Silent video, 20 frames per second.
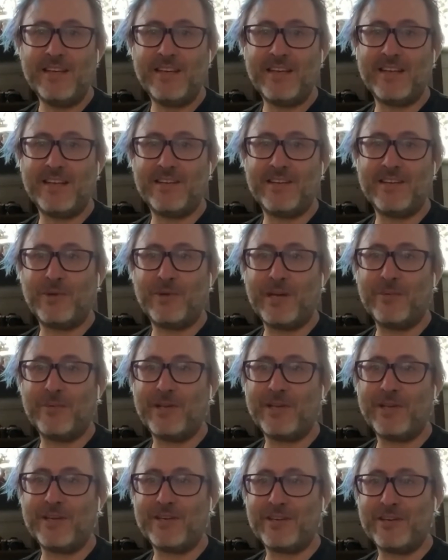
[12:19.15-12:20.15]
and
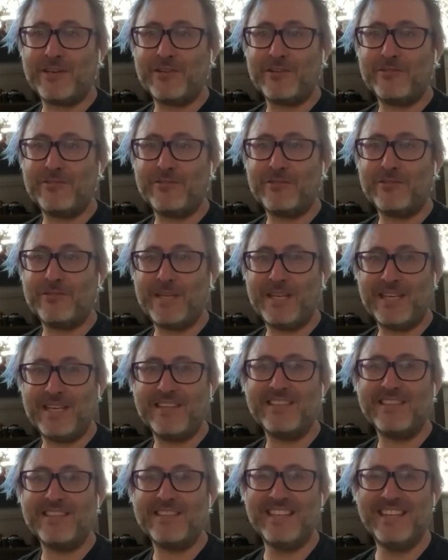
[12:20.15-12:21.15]
where we could go from
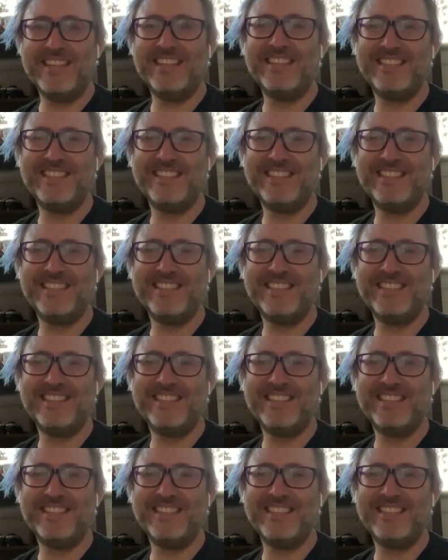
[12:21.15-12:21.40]
here.